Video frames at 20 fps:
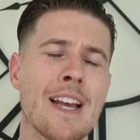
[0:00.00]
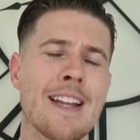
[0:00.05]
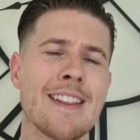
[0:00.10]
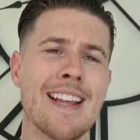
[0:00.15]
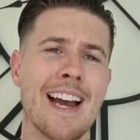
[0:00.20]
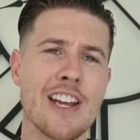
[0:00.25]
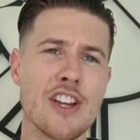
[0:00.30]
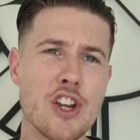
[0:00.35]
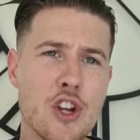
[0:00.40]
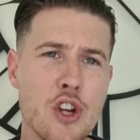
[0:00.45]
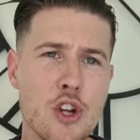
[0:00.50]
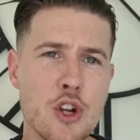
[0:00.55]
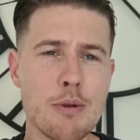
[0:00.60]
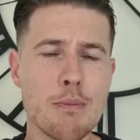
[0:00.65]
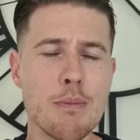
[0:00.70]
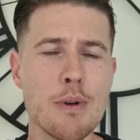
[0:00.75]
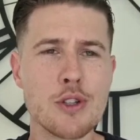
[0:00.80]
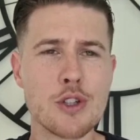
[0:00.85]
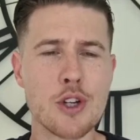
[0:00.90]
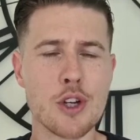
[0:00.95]
that
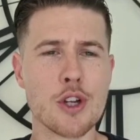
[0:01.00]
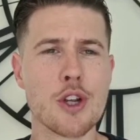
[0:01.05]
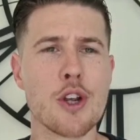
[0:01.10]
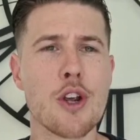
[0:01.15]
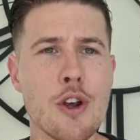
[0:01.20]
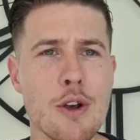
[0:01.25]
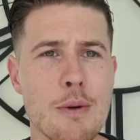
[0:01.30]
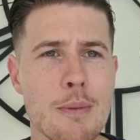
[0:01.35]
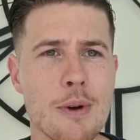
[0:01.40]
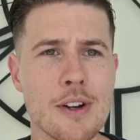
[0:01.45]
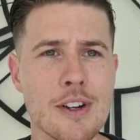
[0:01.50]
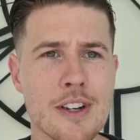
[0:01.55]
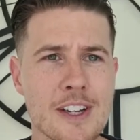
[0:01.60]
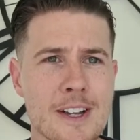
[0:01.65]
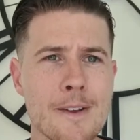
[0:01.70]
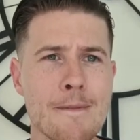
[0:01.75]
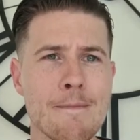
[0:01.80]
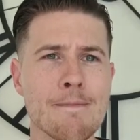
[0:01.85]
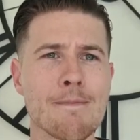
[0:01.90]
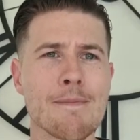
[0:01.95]
human to human
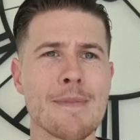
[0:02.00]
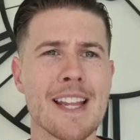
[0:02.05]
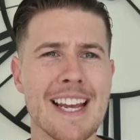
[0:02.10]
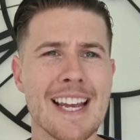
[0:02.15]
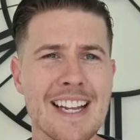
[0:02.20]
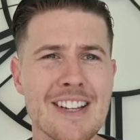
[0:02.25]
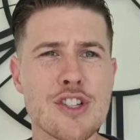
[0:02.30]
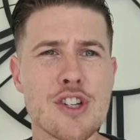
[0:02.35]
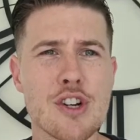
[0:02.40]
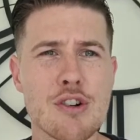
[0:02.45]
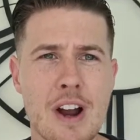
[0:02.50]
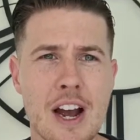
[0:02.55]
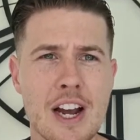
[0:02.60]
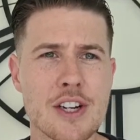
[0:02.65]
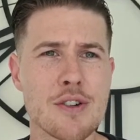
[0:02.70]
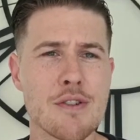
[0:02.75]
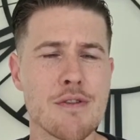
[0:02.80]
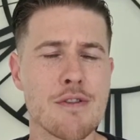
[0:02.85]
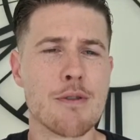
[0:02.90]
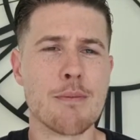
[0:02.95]

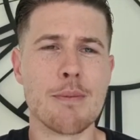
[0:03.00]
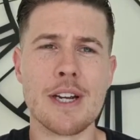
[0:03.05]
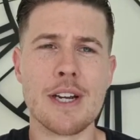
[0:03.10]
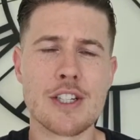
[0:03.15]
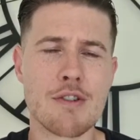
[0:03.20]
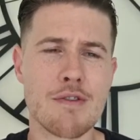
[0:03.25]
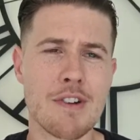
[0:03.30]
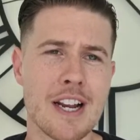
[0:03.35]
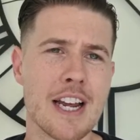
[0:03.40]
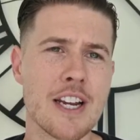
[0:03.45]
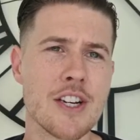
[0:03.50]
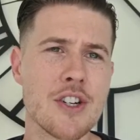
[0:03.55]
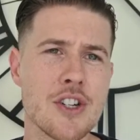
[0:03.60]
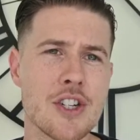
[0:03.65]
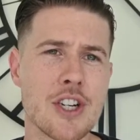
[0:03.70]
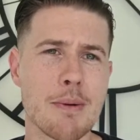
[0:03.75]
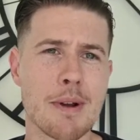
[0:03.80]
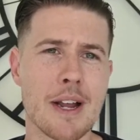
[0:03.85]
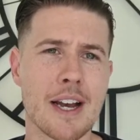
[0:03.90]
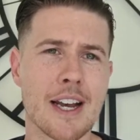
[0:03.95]
interaction for me. It's a
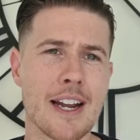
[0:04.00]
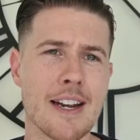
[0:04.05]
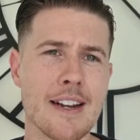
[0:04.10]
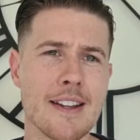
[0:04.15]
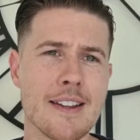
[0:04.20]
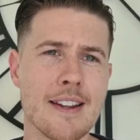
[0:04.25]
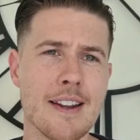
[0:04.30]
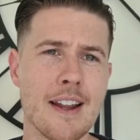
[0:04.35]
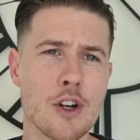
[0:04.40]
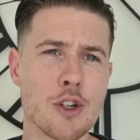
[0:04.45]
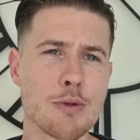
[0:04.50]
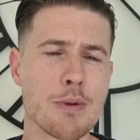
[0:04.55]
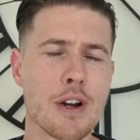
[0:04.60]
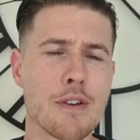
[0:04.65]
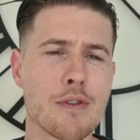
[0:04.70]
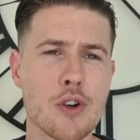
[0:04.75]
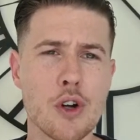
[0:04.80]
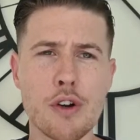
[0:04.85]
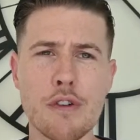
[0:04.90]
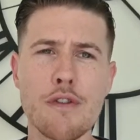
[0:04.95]
relationship like anything else. But I've
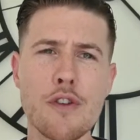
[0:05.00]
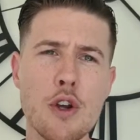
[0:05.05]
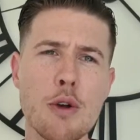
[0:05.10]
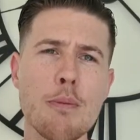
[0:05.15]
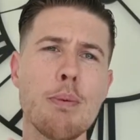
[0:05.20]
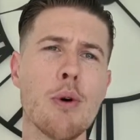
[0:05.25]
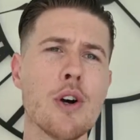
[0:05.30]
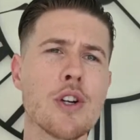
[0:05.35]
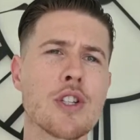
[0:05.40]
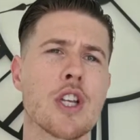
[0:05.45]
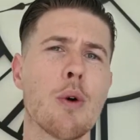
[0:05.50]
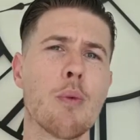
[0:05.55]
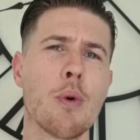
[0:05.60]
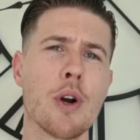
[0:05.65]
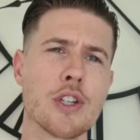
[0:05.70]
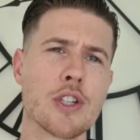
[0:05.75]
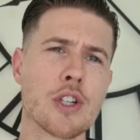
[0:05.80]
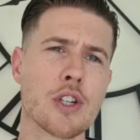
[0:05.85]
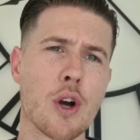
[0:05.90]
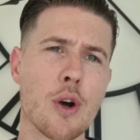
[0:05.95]
got a few points that I
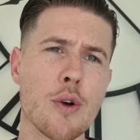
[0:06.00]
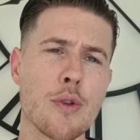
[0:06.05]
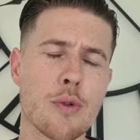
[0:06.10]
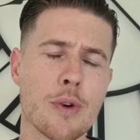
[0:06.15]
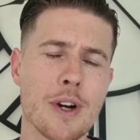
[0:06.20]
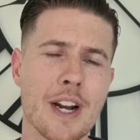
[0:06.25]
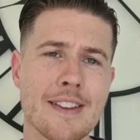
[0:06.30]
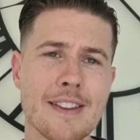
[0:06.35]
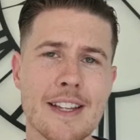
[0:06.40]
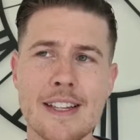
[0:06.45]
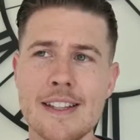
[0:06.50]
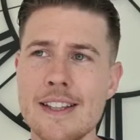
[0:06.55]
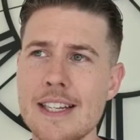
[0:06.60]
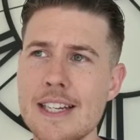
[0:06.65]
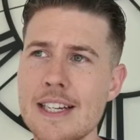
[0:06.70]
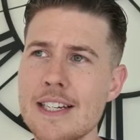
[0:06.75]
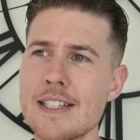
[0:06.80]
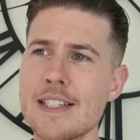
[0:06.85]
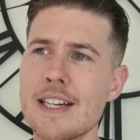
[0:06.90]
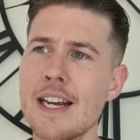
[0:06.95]
wanted to go through, and I think
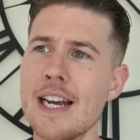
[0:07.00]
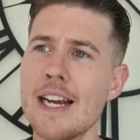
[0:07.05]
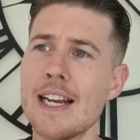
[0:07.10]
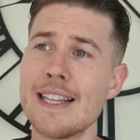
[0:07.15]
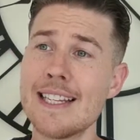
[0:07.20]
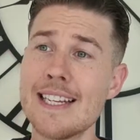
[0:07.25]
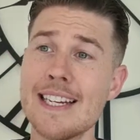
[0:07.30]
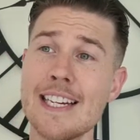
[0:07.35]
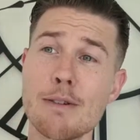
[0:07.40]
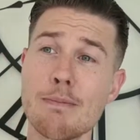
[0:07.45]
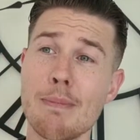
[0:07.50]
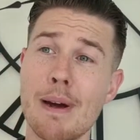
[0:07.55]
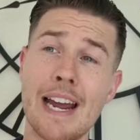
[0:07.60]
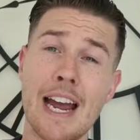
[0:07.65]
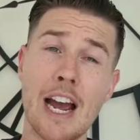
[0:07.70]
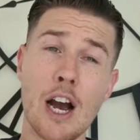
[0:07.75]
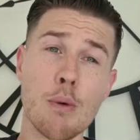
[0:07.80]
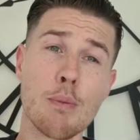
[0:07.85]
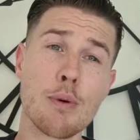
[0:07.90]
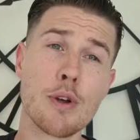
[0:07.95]
these may
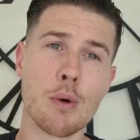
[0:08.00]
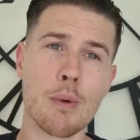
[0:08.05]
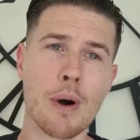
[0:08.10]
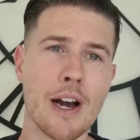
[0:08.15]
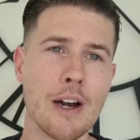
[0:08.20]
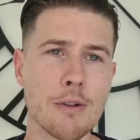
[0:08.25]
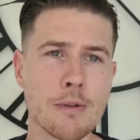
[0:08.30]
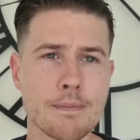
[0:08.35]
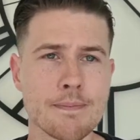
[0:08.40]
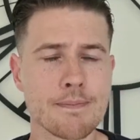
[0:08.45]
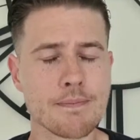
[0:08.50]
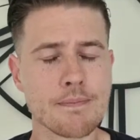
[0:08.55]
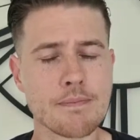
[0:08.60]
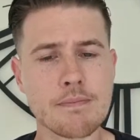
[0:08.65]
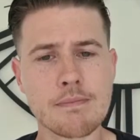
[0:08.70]
help you out.